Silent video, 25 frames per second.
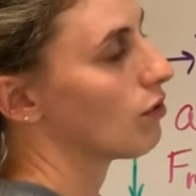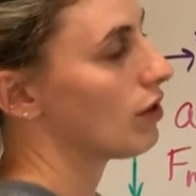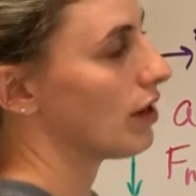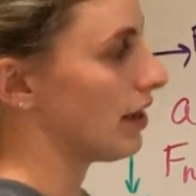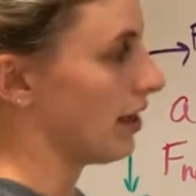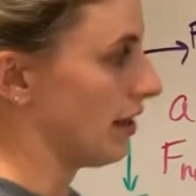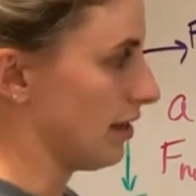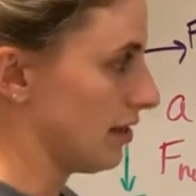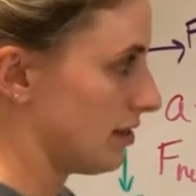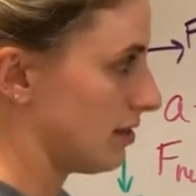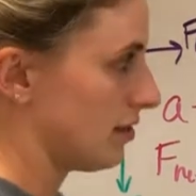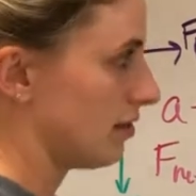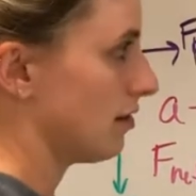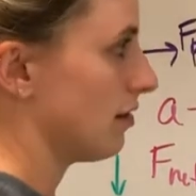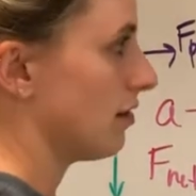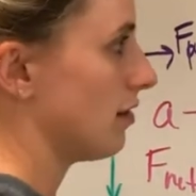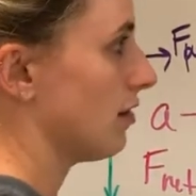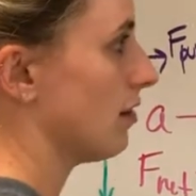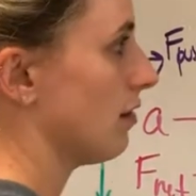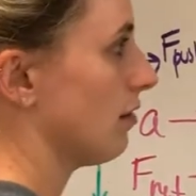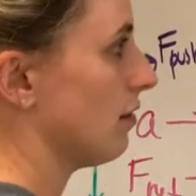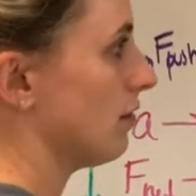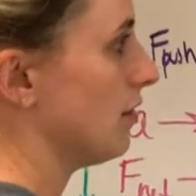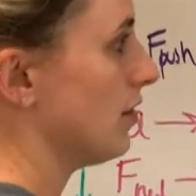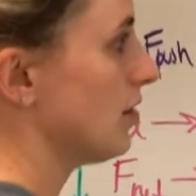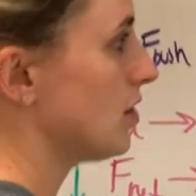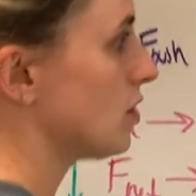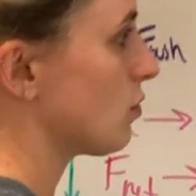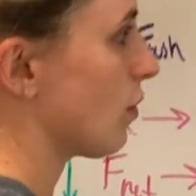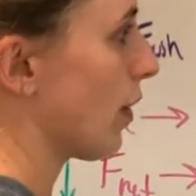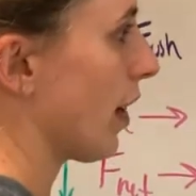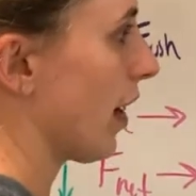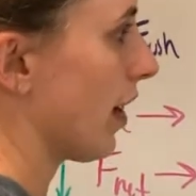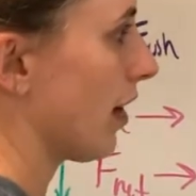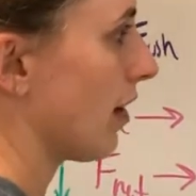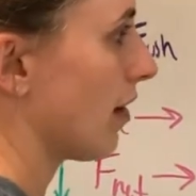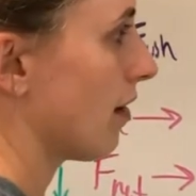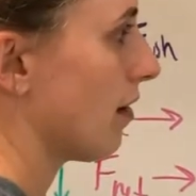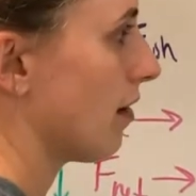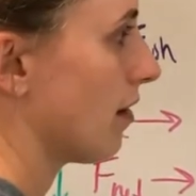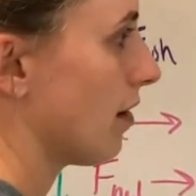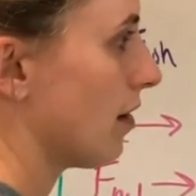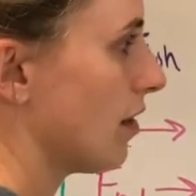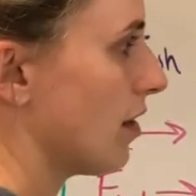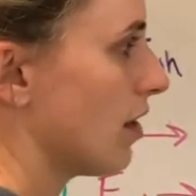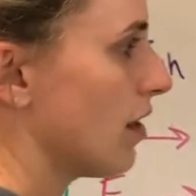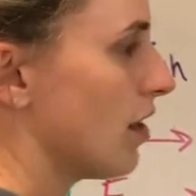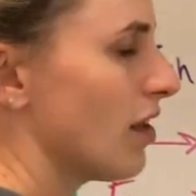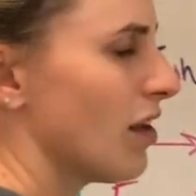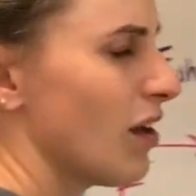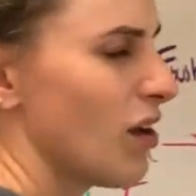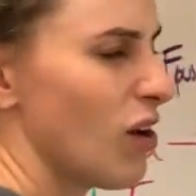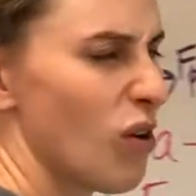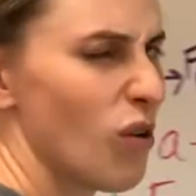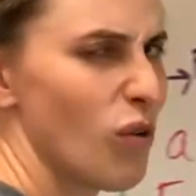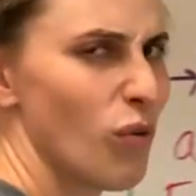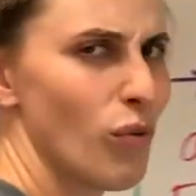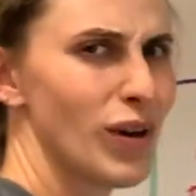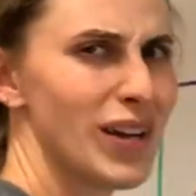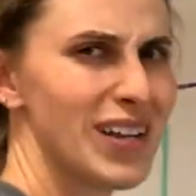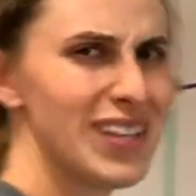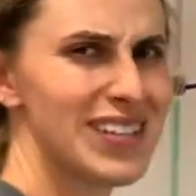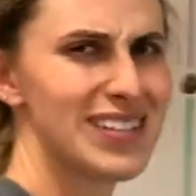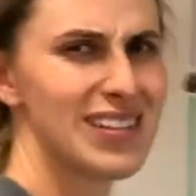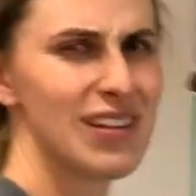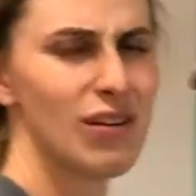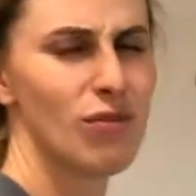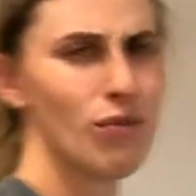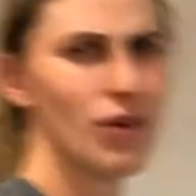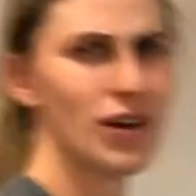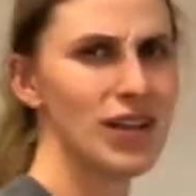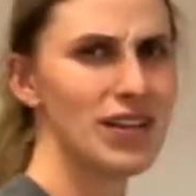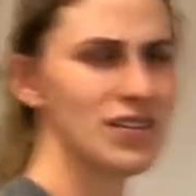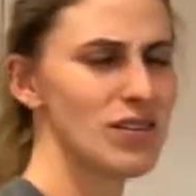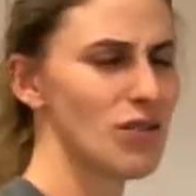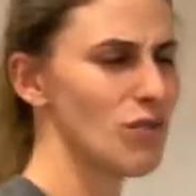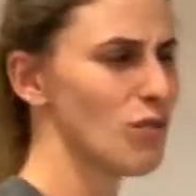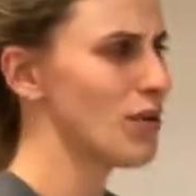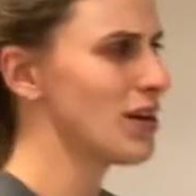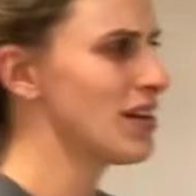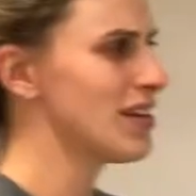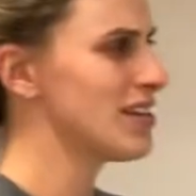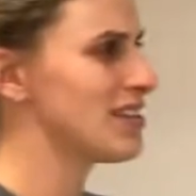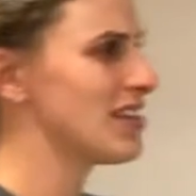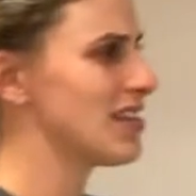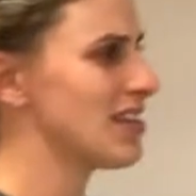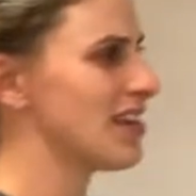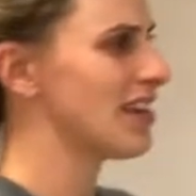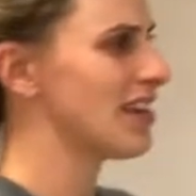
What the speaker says: is this way. What does an